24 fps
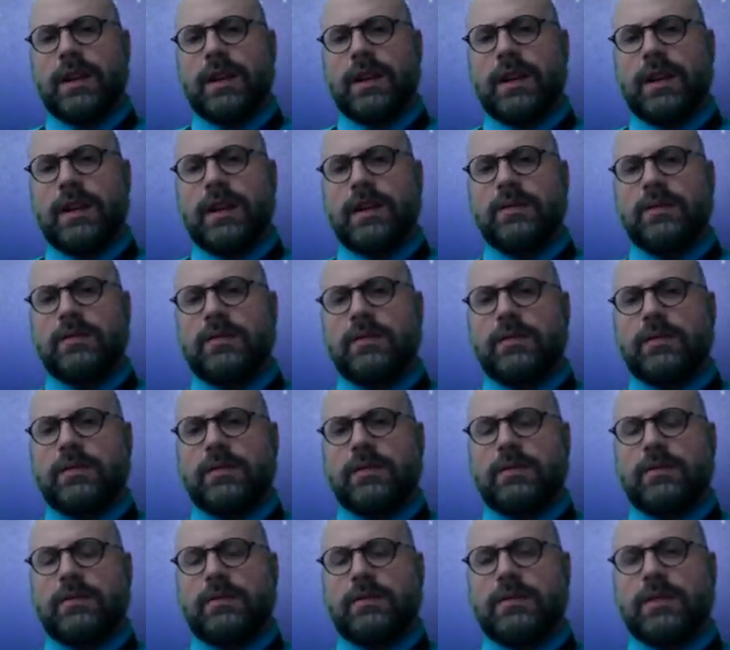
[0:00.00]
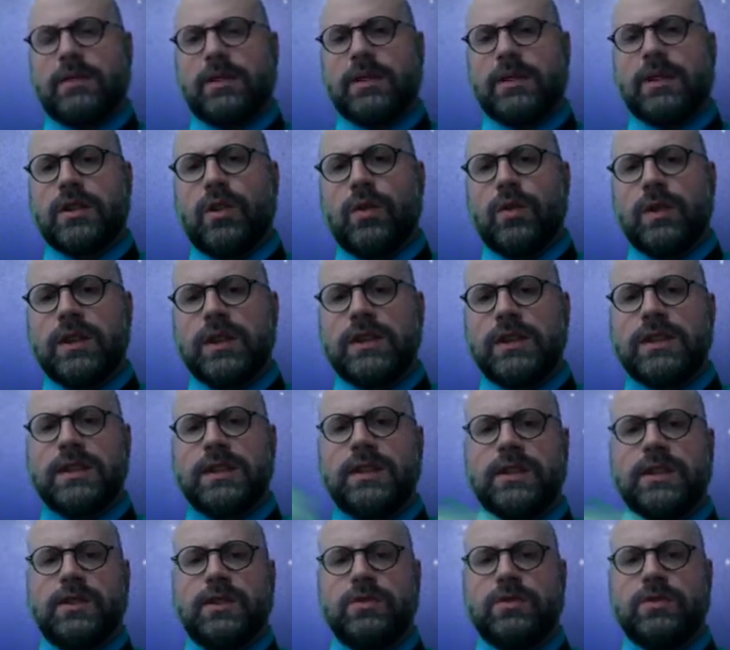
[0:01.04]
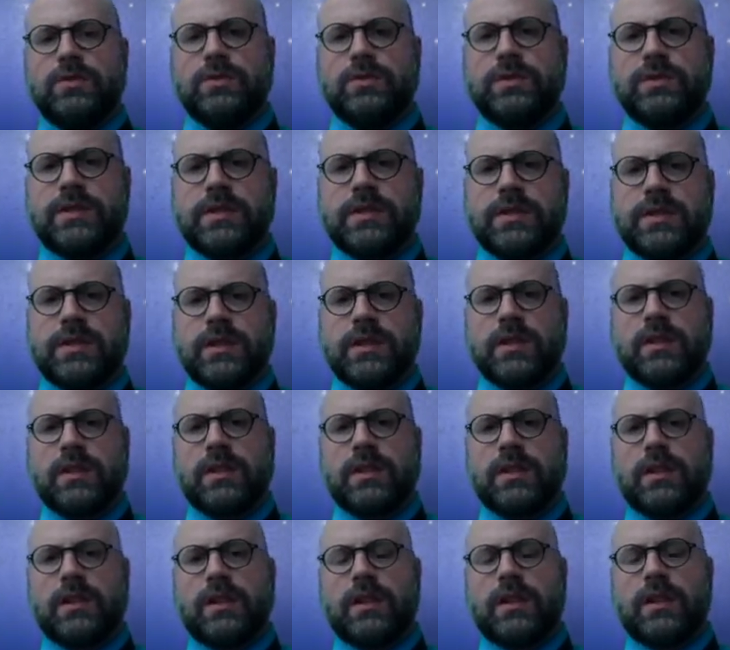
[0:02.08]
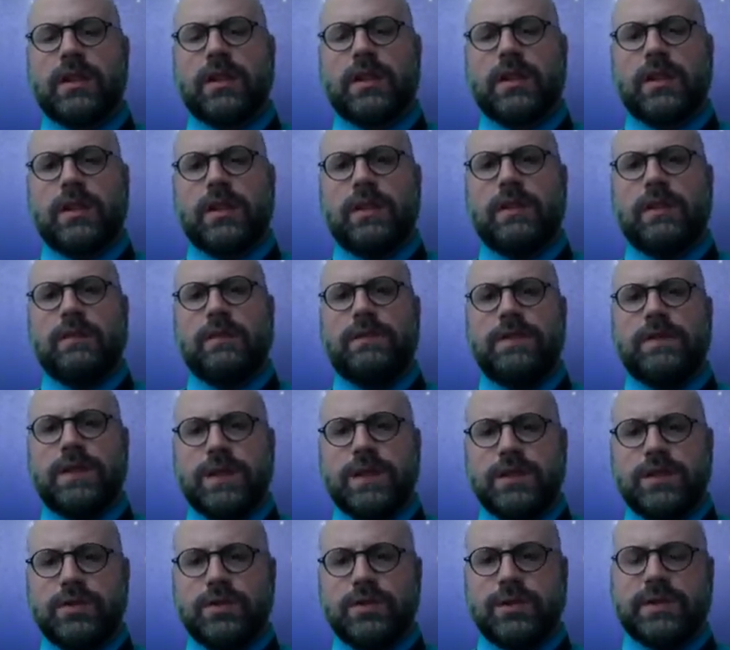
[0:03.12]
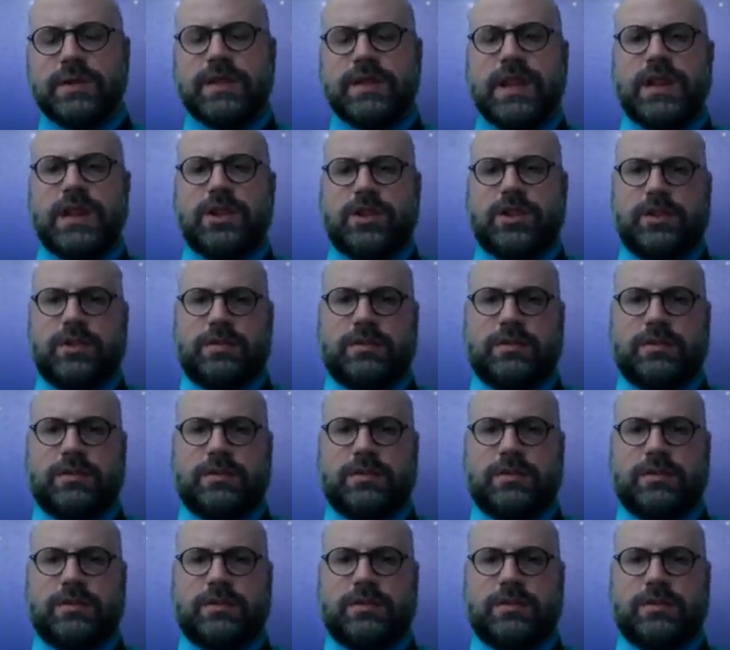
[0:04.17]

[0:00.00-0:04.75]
And you're going to use visualization